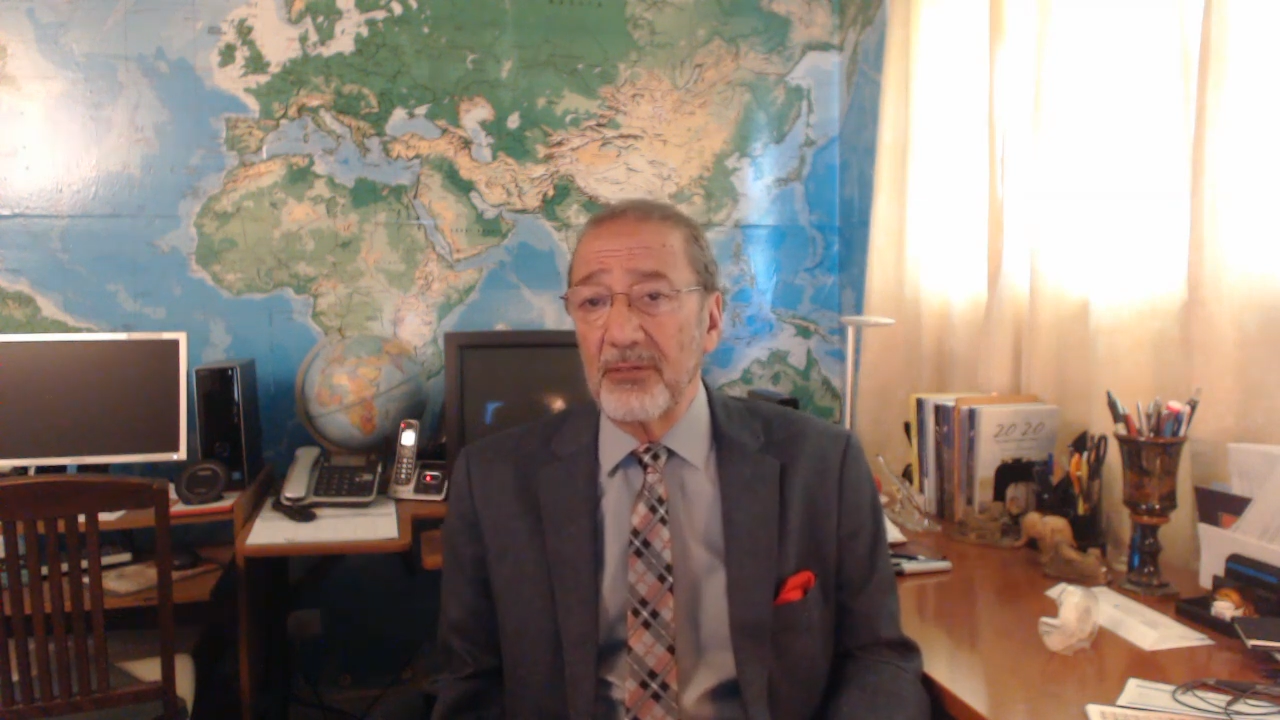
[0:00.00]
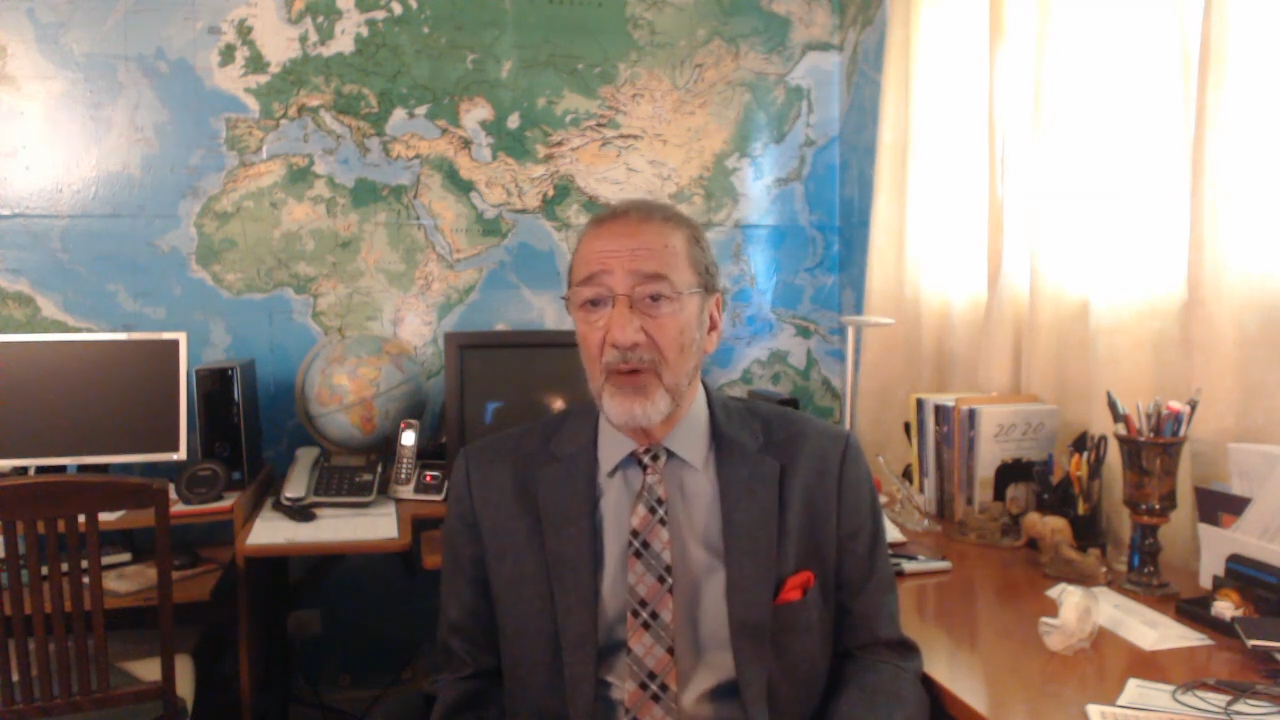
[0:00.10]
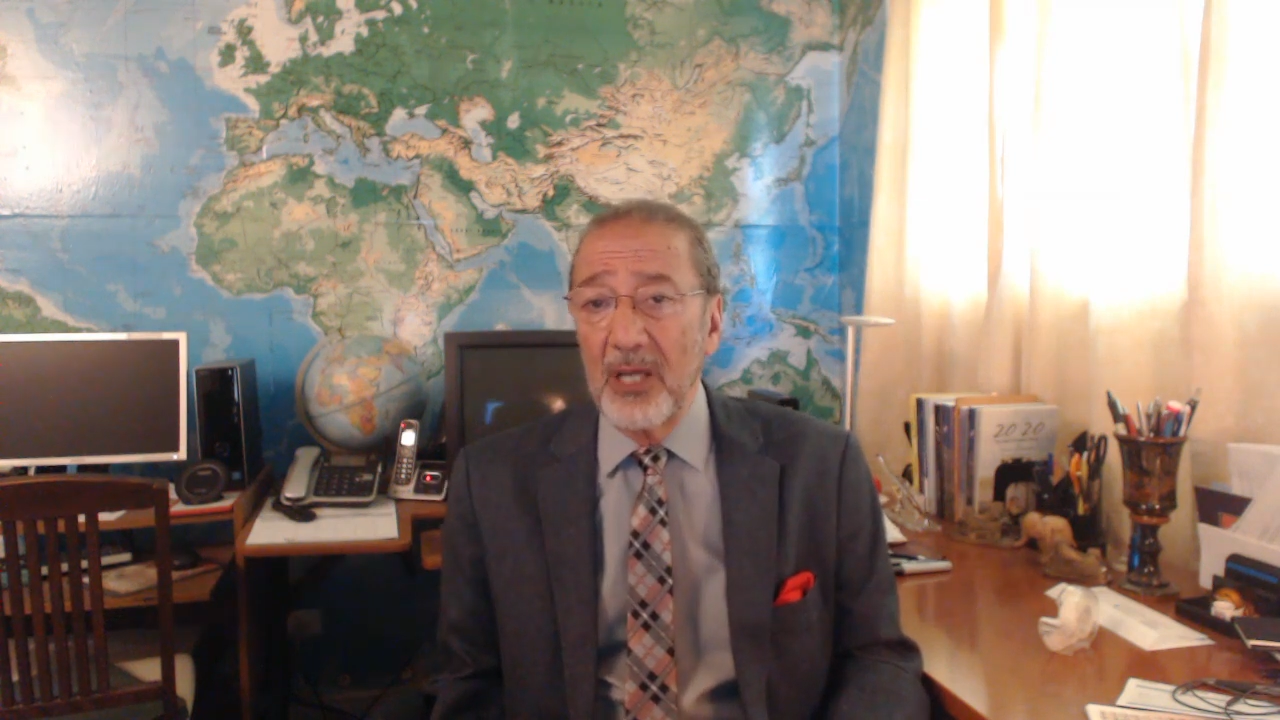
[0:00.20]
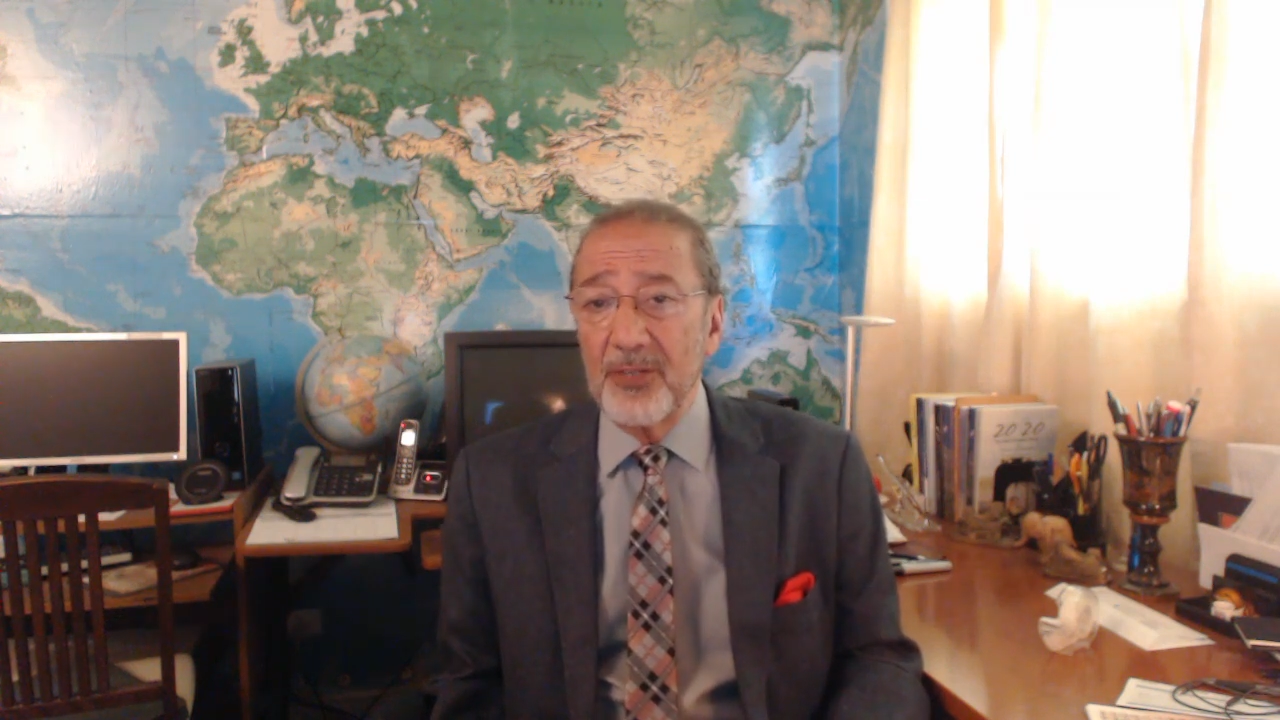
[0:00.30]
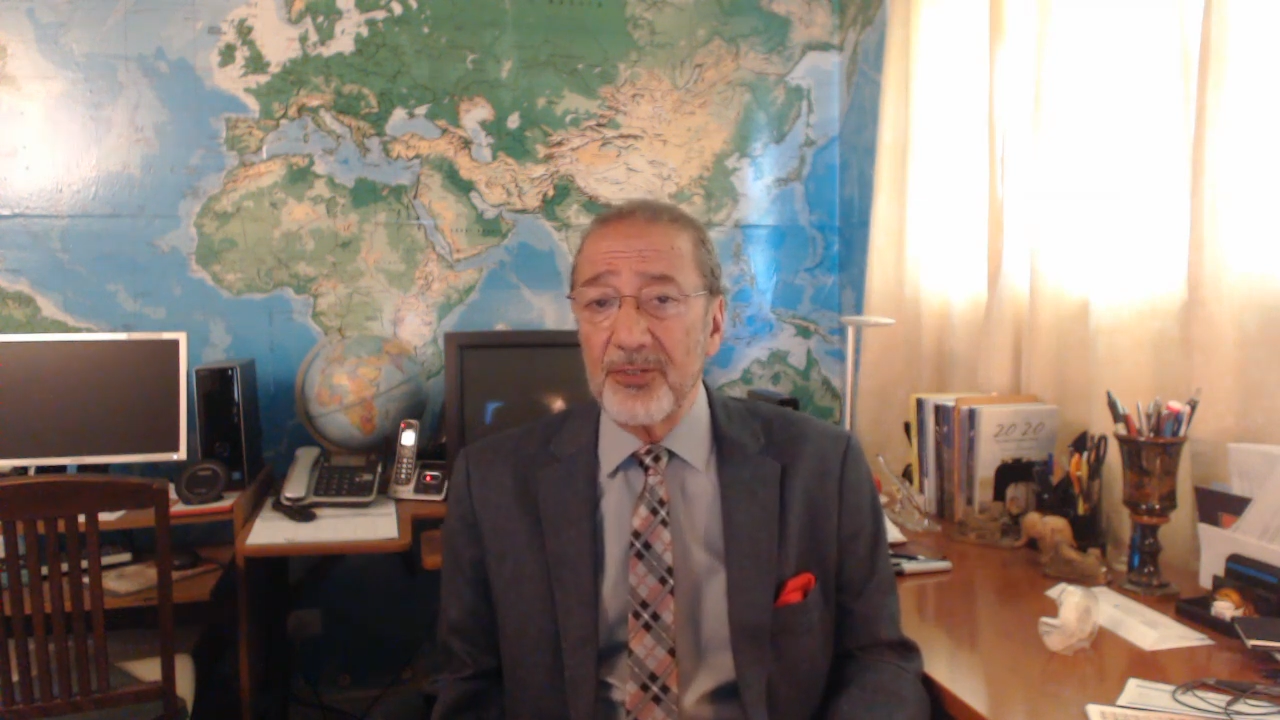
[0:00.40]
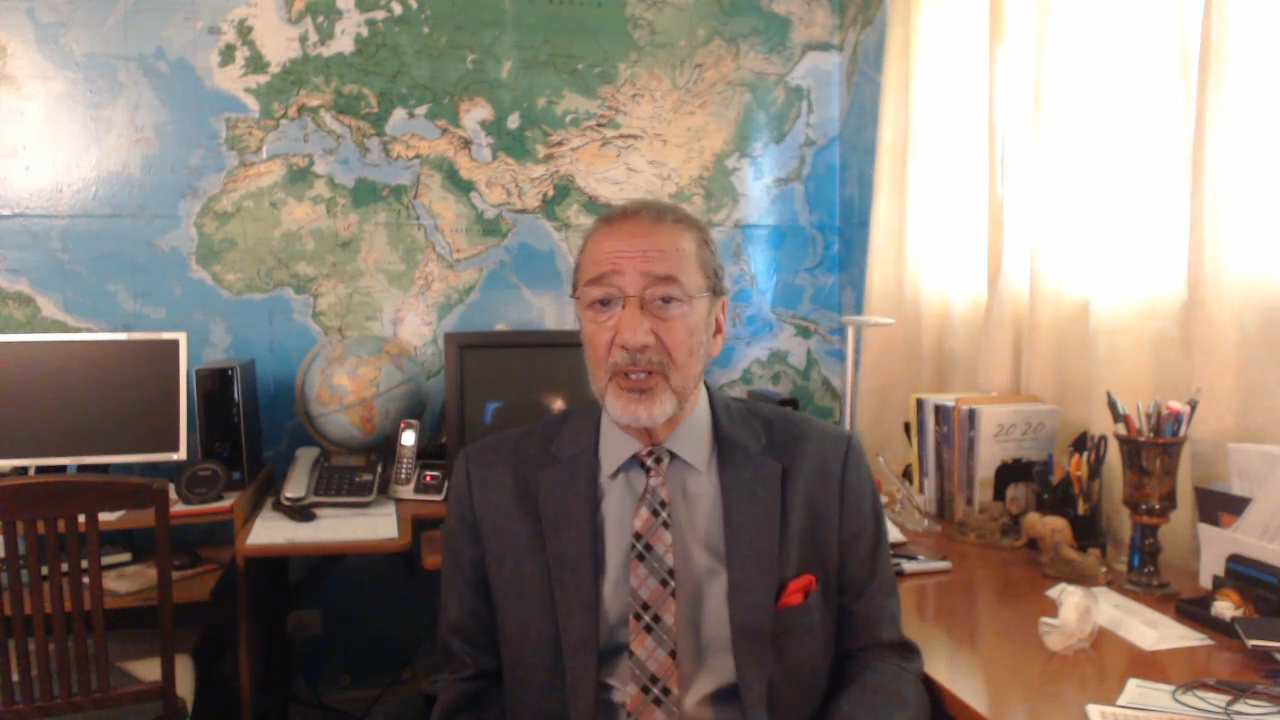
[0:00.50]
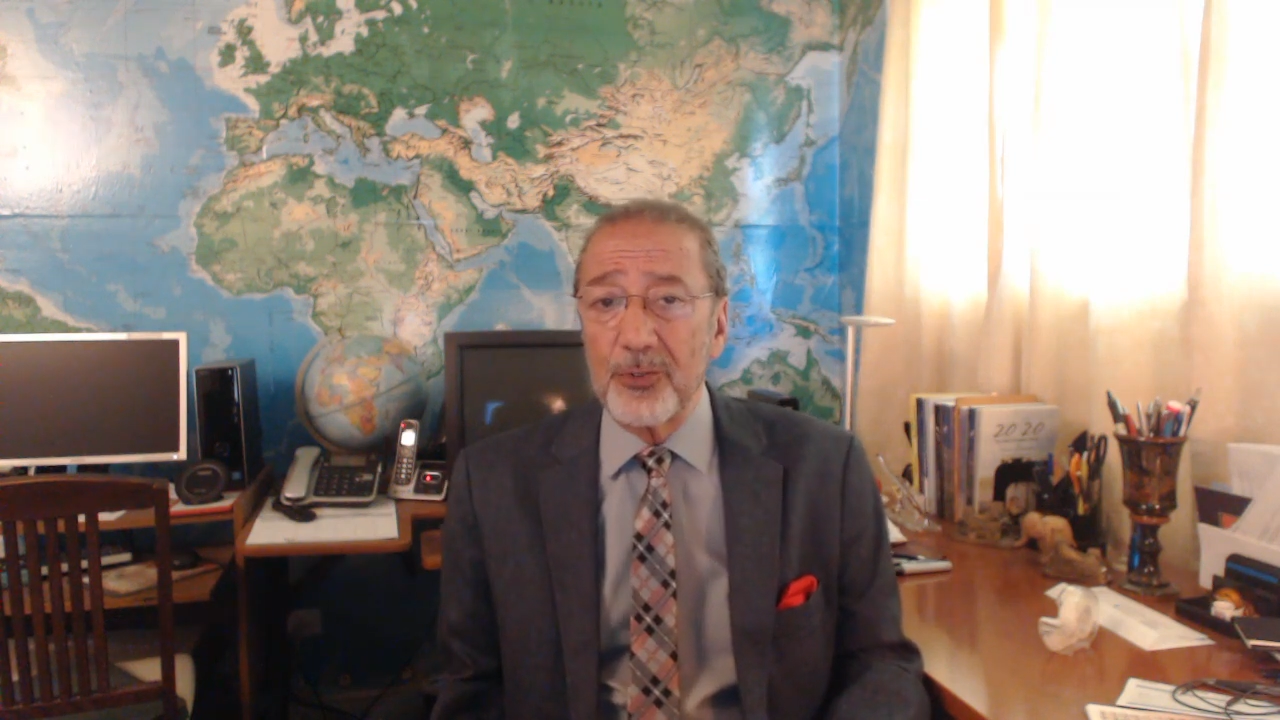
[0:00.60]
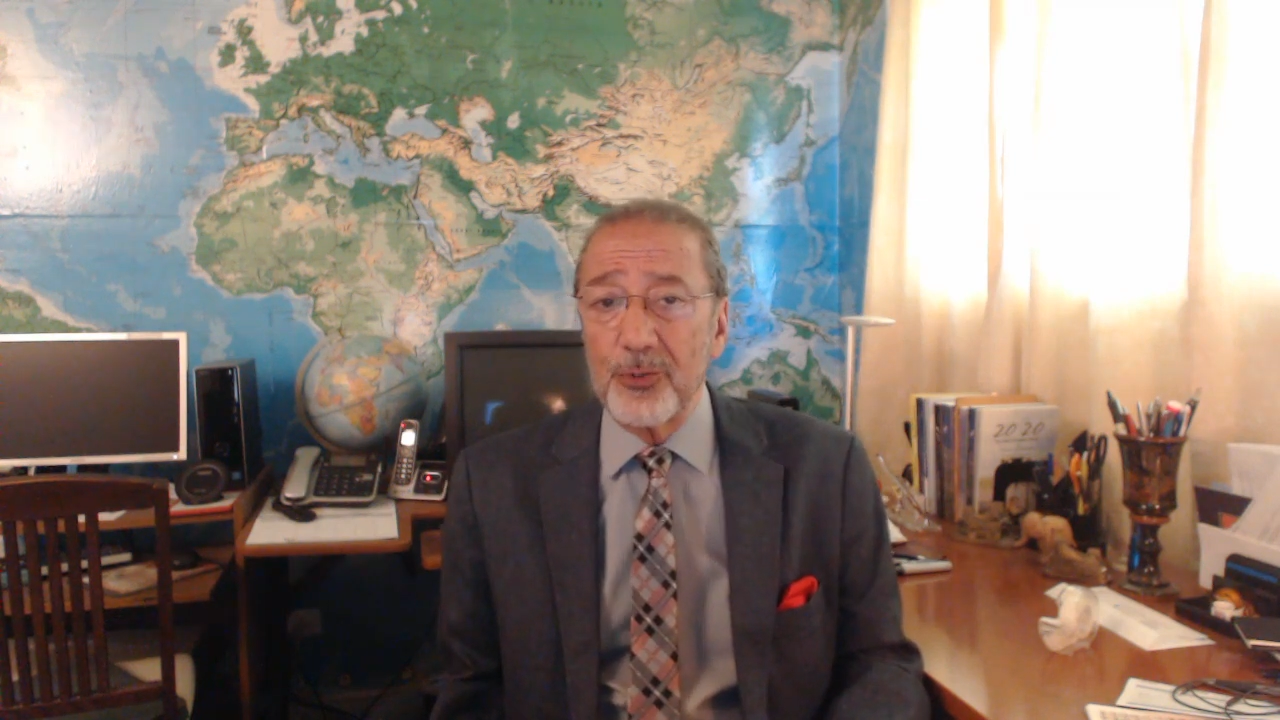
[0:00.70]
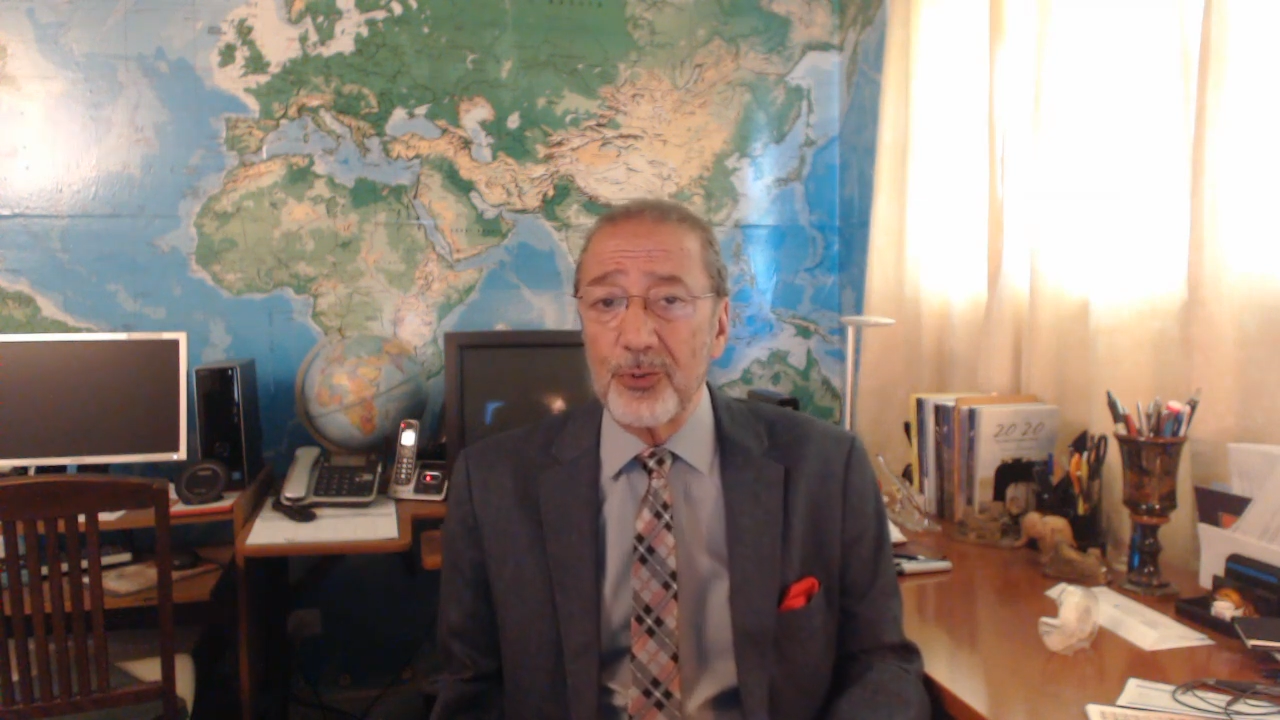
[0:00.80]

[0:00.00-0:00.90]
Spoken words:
advisors